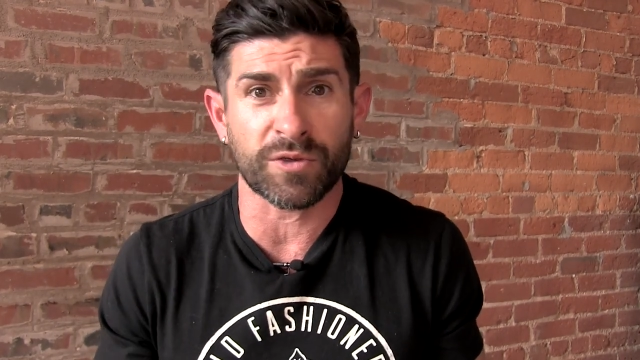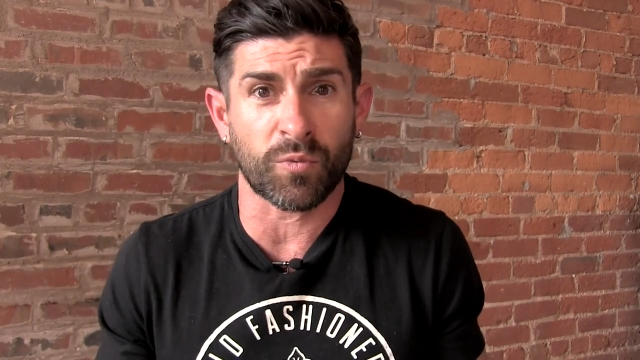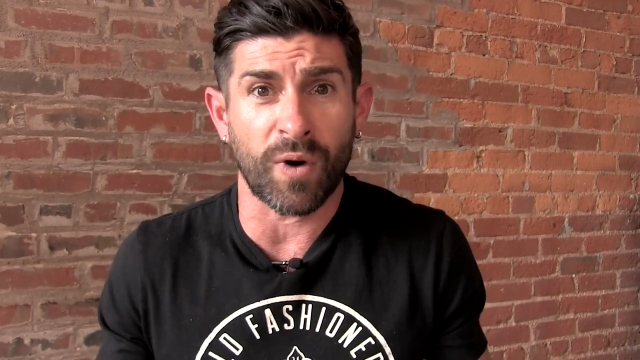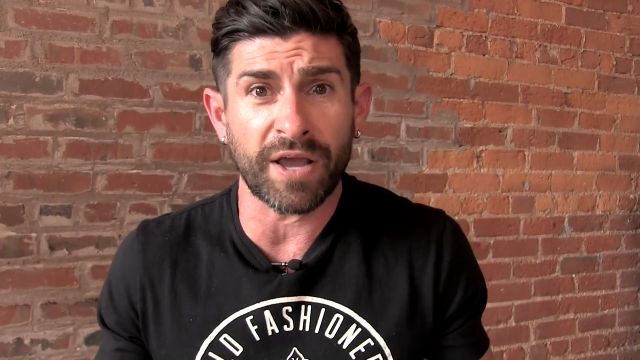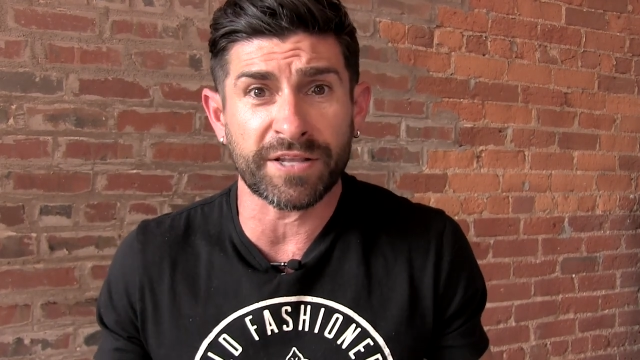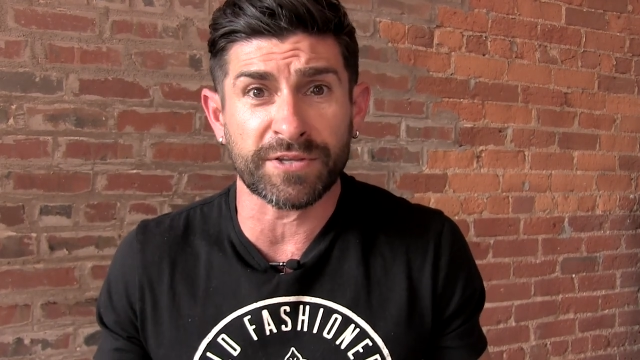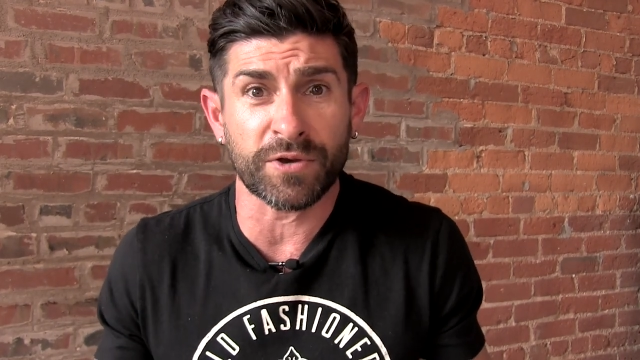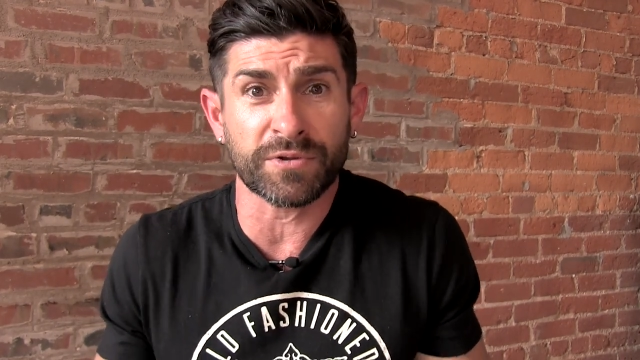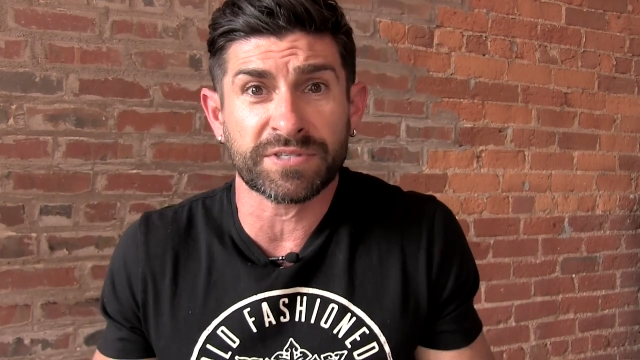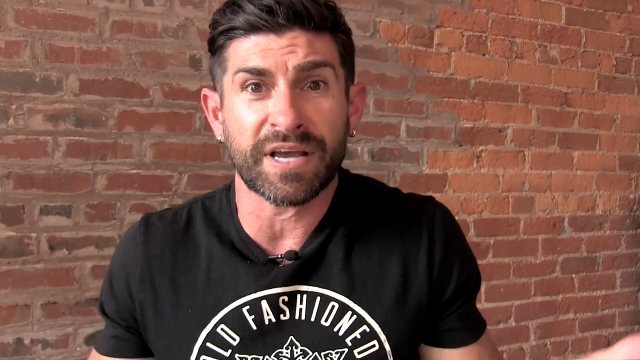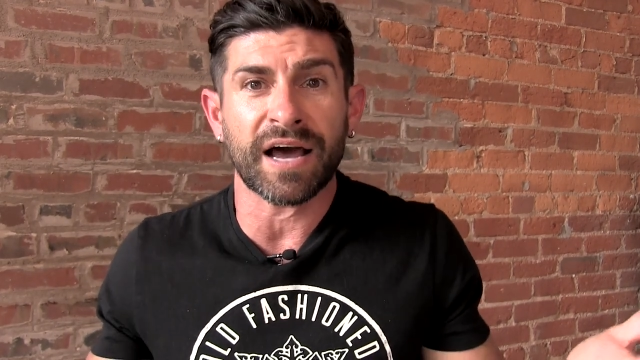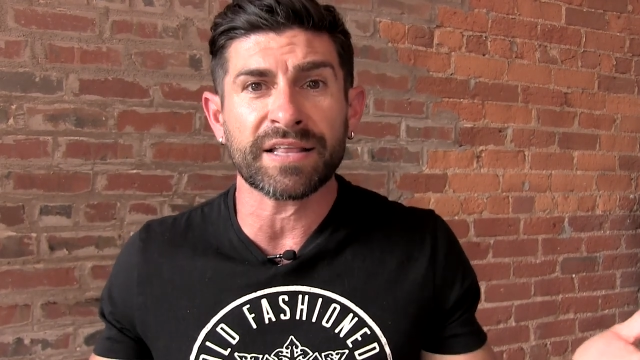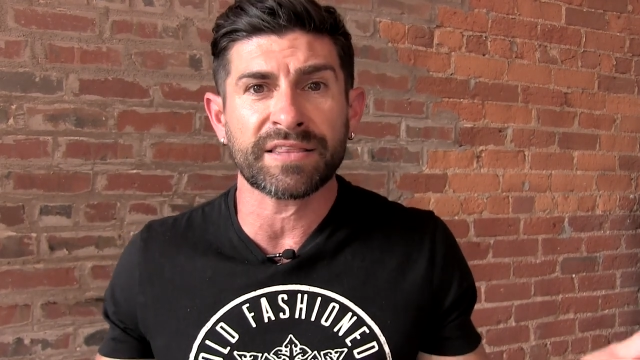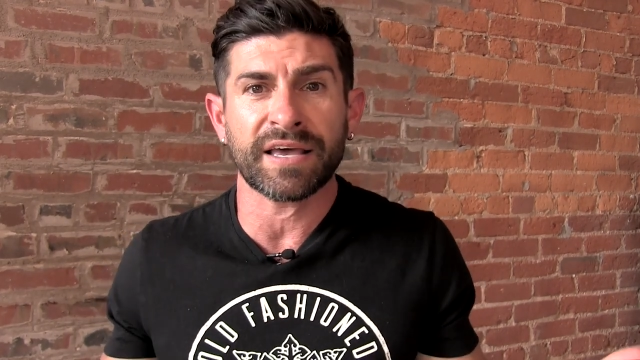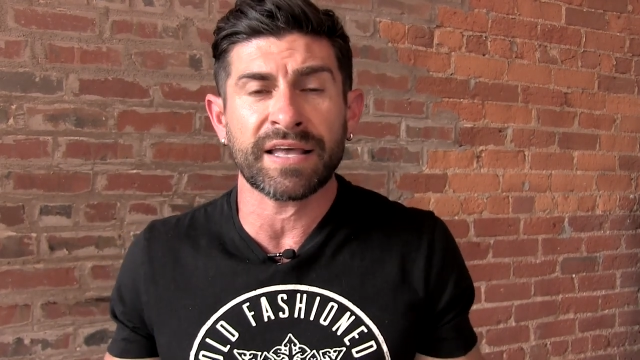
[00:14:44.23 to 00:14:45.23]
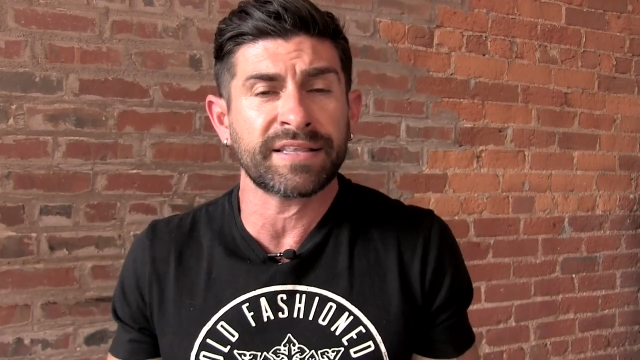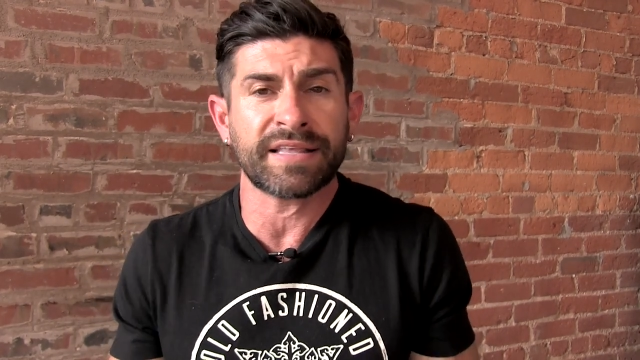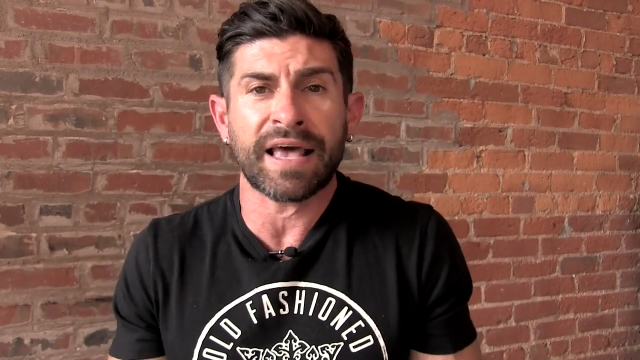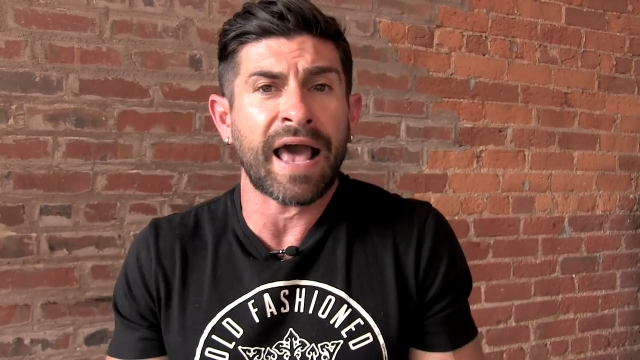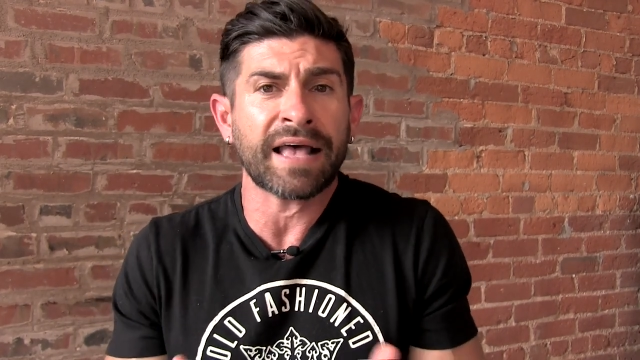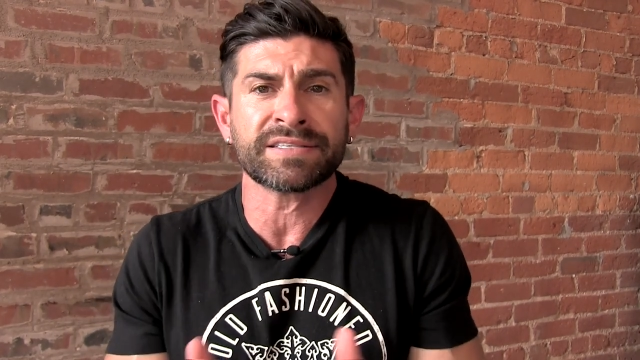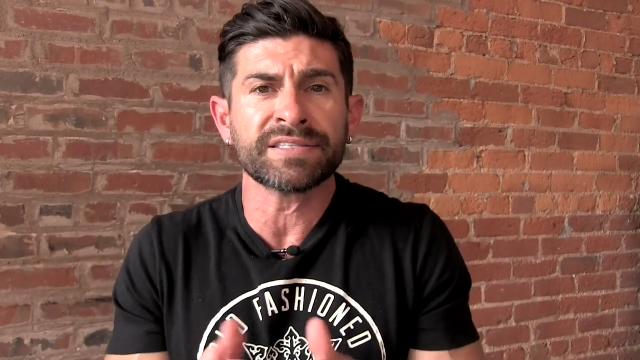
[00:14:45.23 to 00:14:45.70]
the white dudes got the,
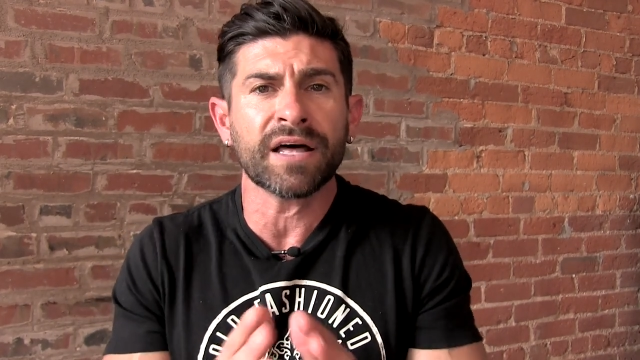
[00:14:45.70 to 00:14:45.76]
it has